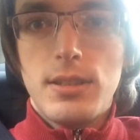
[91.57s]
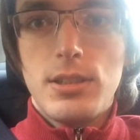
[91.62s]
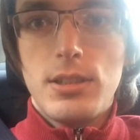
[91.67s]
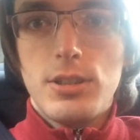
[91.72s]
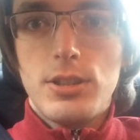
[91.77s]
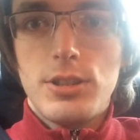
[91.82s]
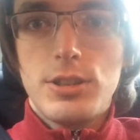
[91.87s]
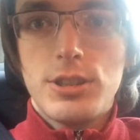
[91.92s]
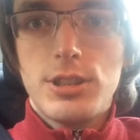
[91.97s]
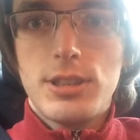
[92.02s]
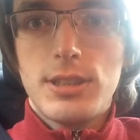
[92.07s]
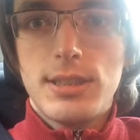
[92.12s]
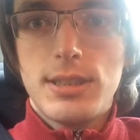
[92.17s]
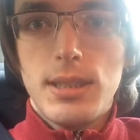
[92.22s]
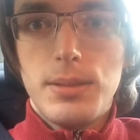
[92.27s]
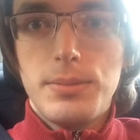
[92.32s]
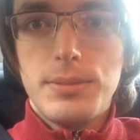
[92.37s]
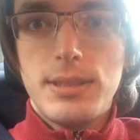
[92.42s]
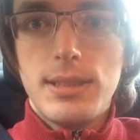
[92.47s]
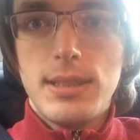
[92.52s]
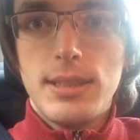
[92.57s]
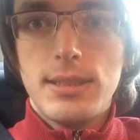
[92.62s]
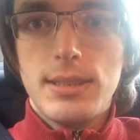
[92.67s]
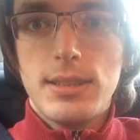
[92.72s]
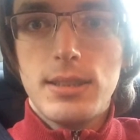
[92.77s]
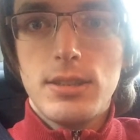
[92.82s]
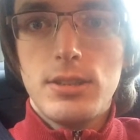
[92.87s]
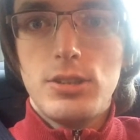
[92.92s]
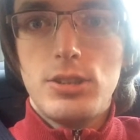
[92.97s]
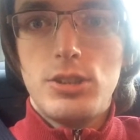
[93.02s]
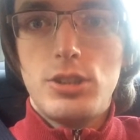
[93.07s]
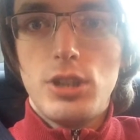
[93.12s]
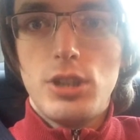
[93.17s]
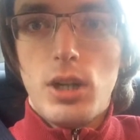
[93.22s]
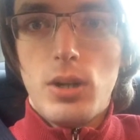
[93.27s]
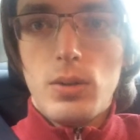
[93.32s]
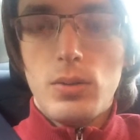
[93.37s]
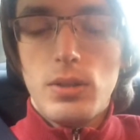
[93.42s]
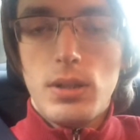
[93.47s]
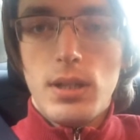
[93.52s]
there are some scenes I
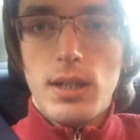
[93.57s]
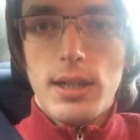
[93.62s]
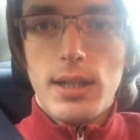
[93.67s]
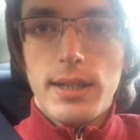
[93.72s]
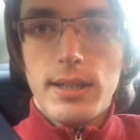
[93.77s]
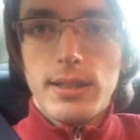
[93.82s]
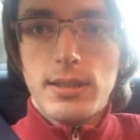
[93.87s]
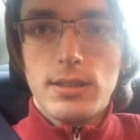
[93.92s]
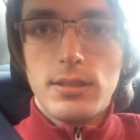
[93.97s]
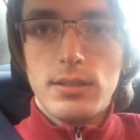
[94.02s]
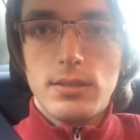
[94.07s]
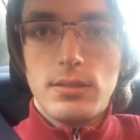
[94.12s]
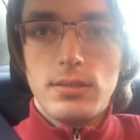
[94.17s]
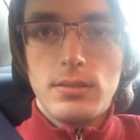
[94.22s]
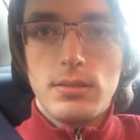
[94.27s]
don't like.